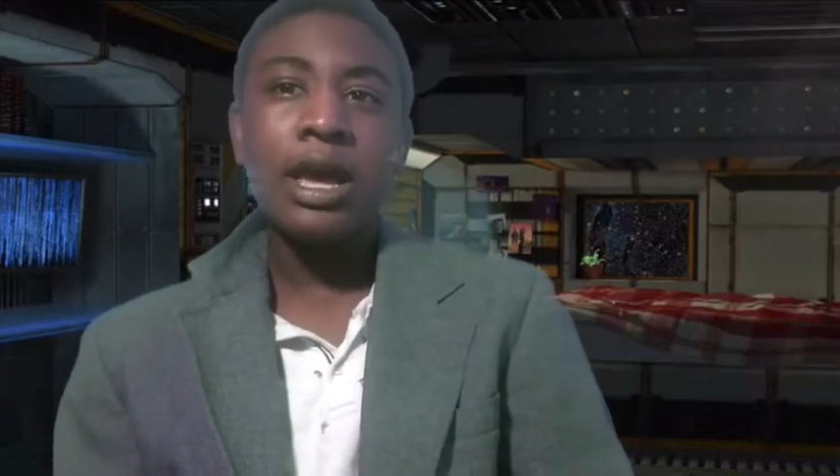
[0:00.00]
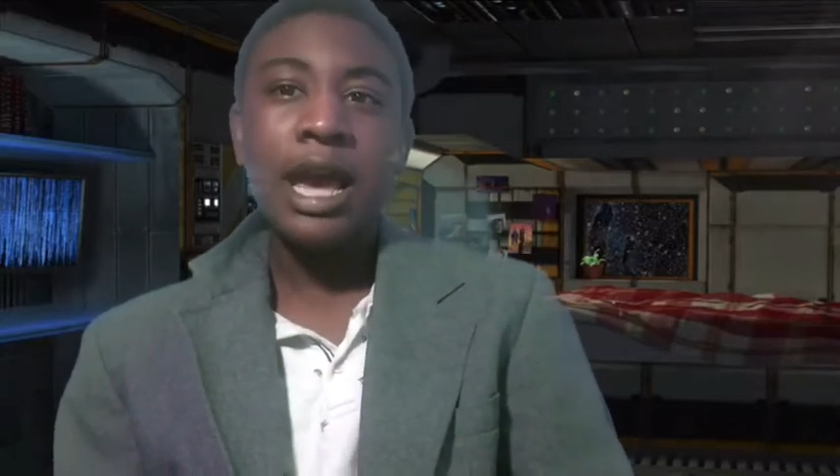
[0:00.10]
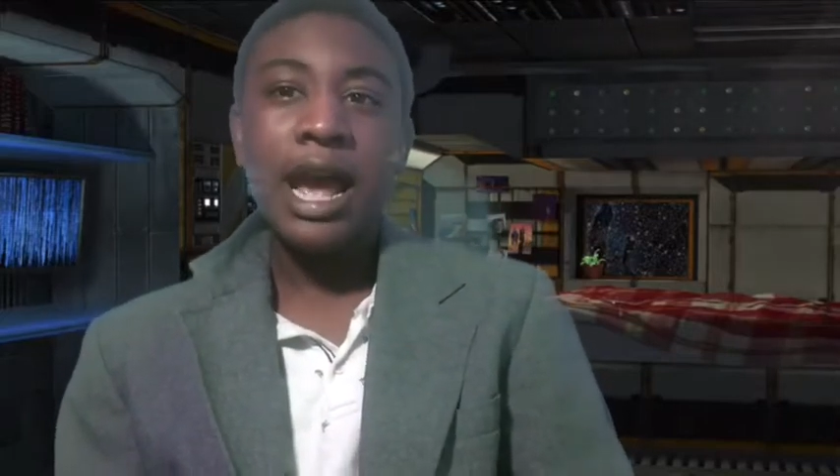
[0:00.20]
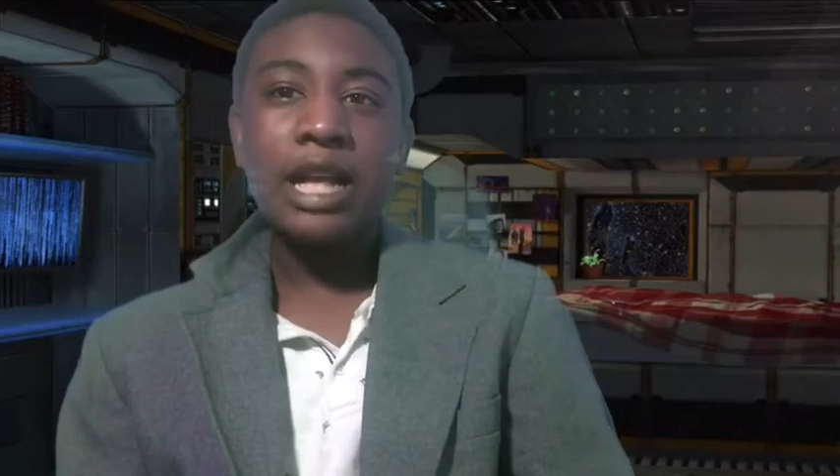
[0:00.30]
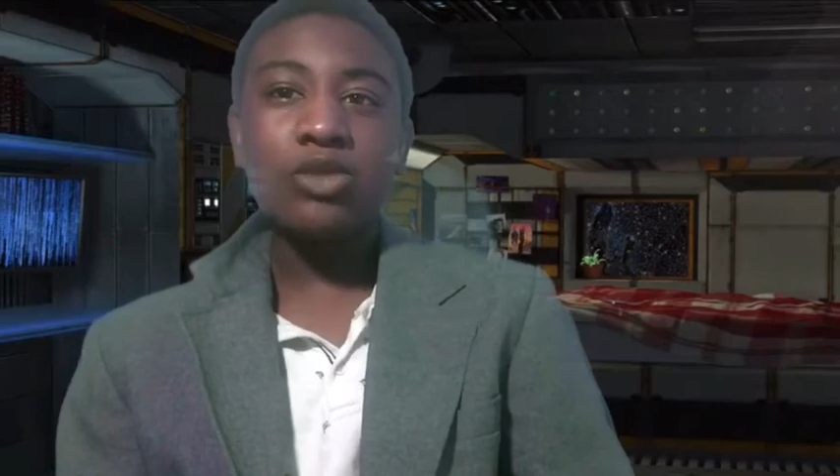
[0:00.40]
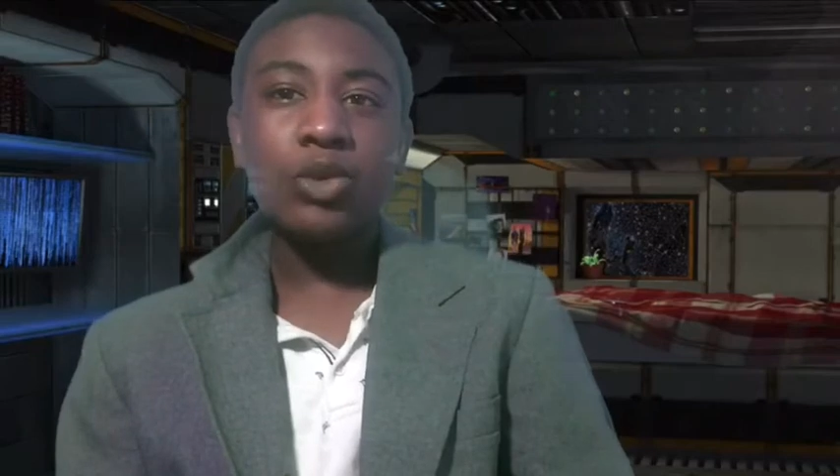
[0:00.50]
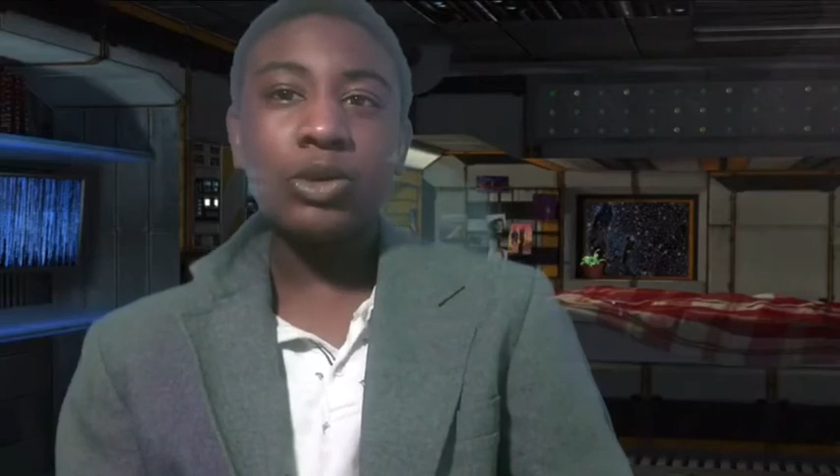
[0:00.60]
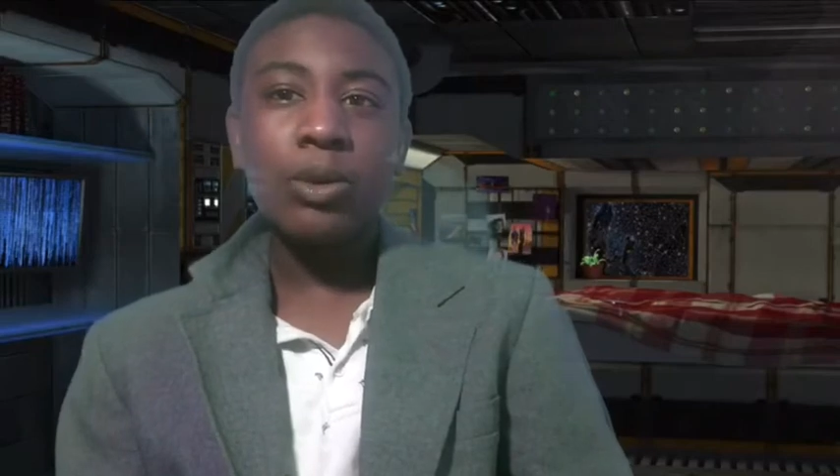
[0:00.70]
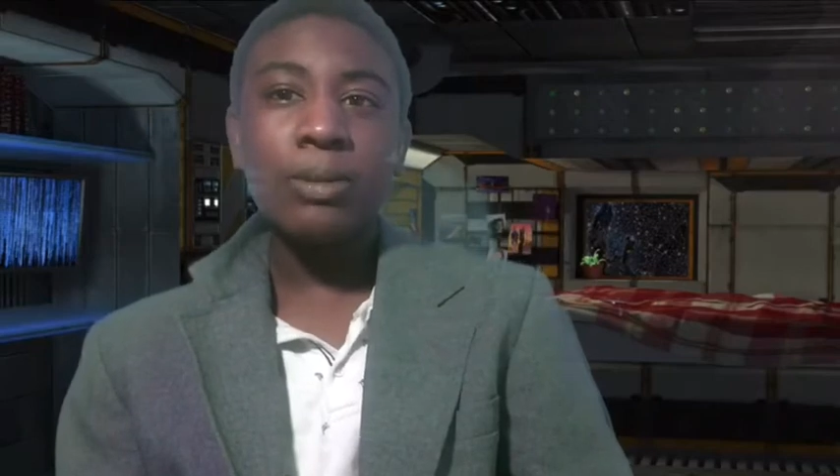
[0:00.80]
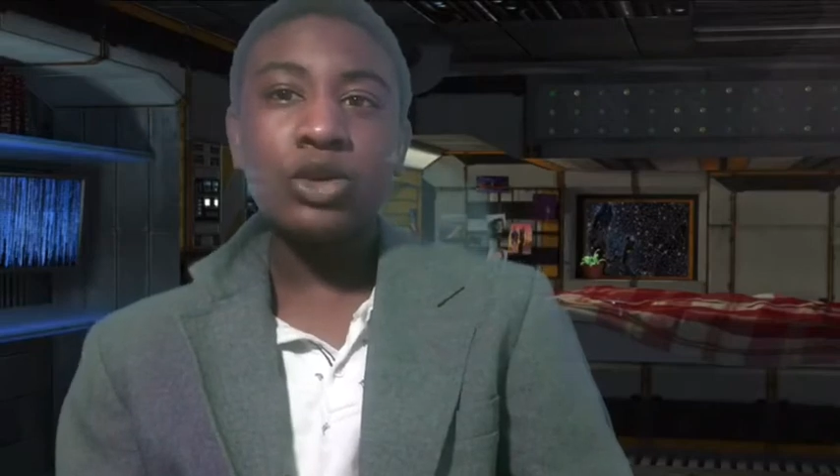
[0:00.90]
As Wonder
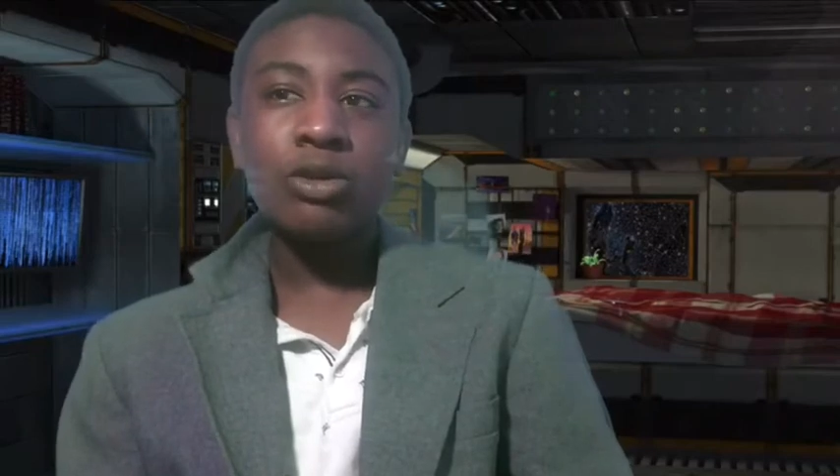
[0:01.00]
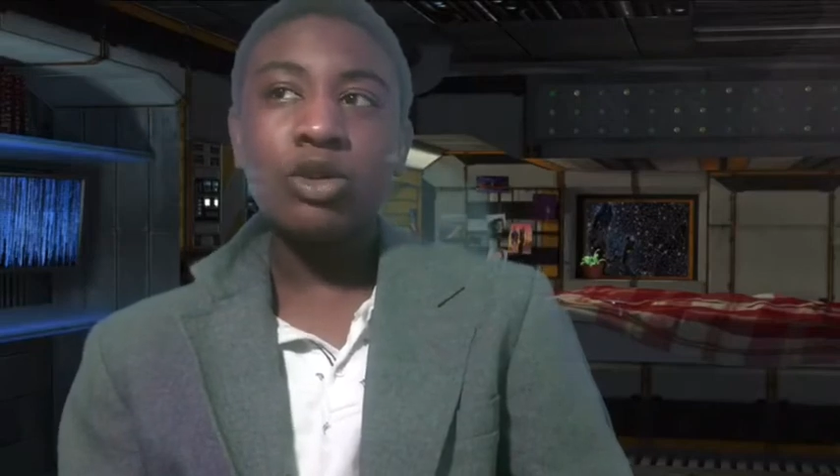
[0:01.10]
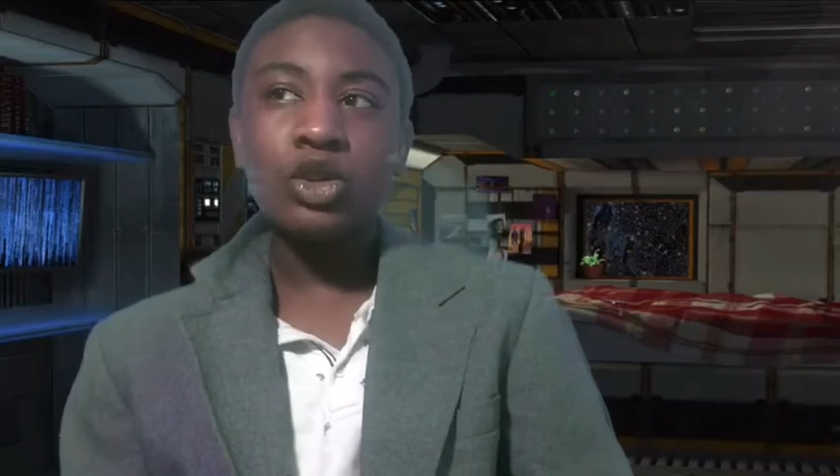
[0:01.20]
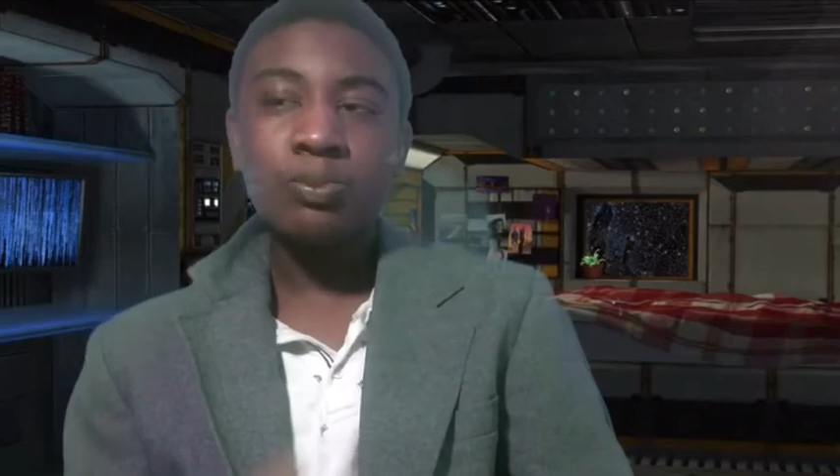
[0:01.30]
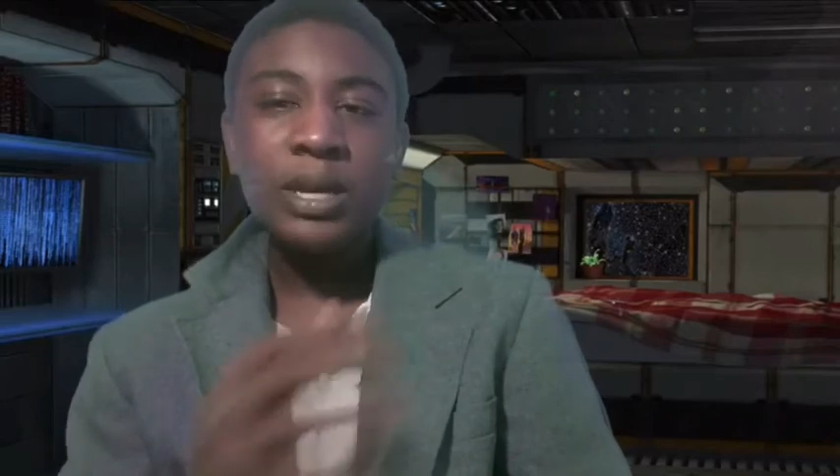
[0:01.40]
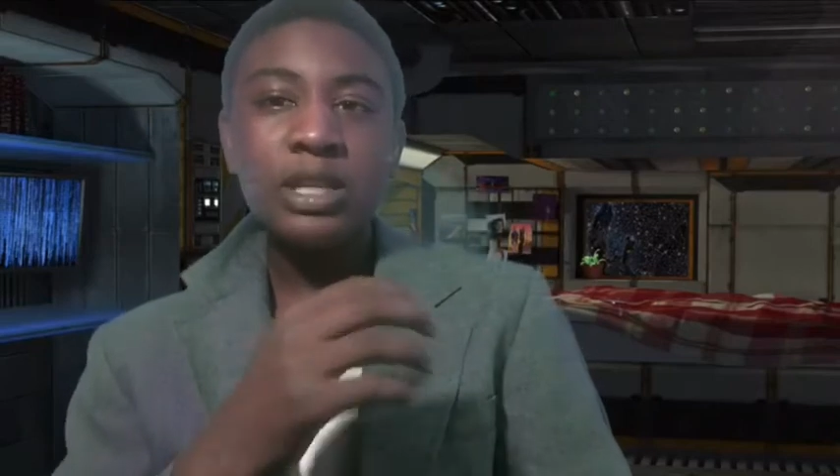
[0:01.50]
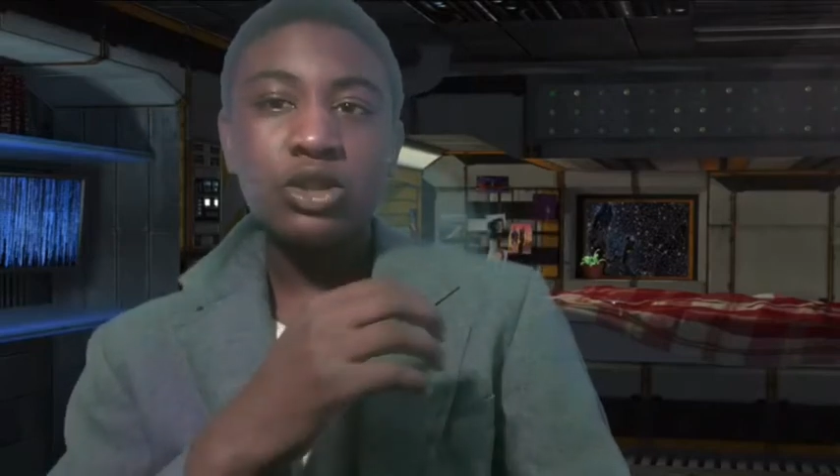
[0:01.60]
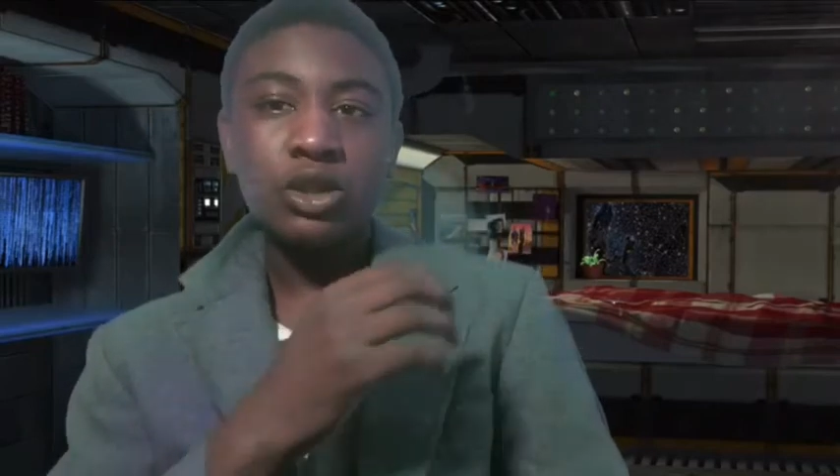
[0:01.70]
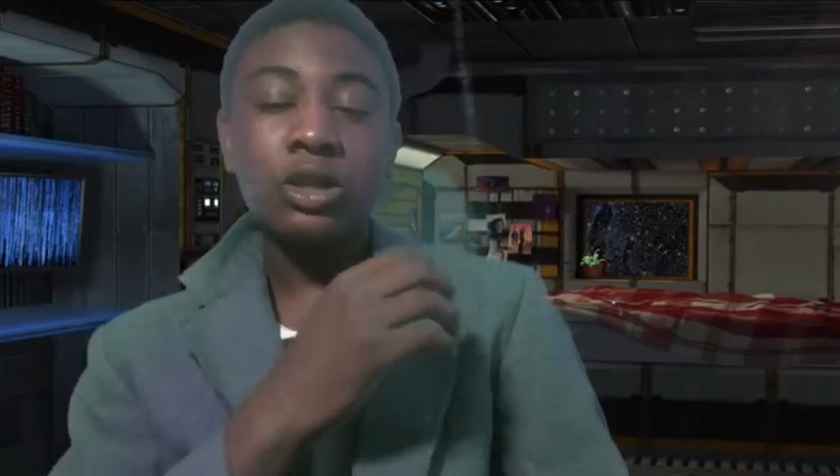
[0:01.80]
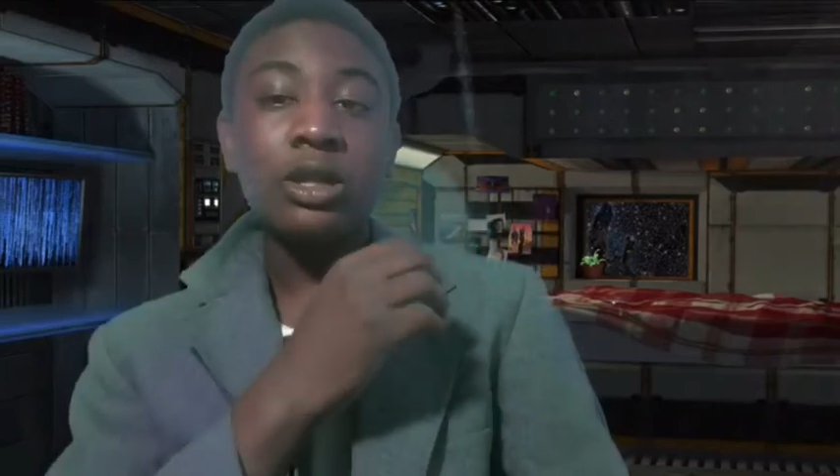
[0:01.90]
Woman in general speaks
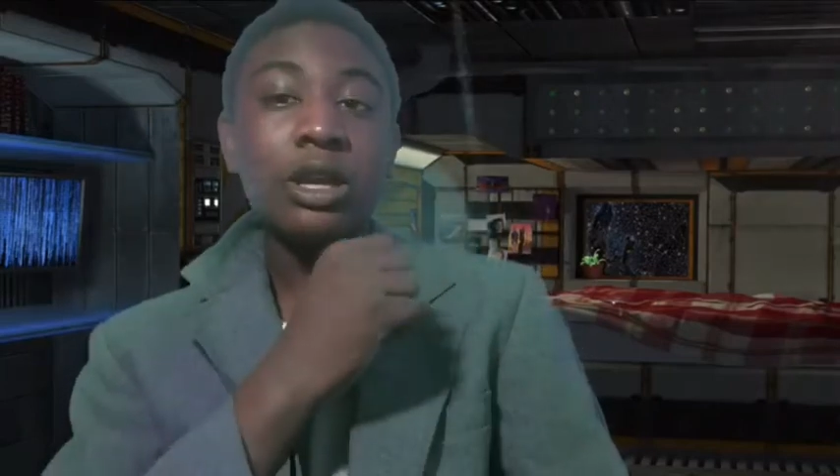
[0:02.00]
to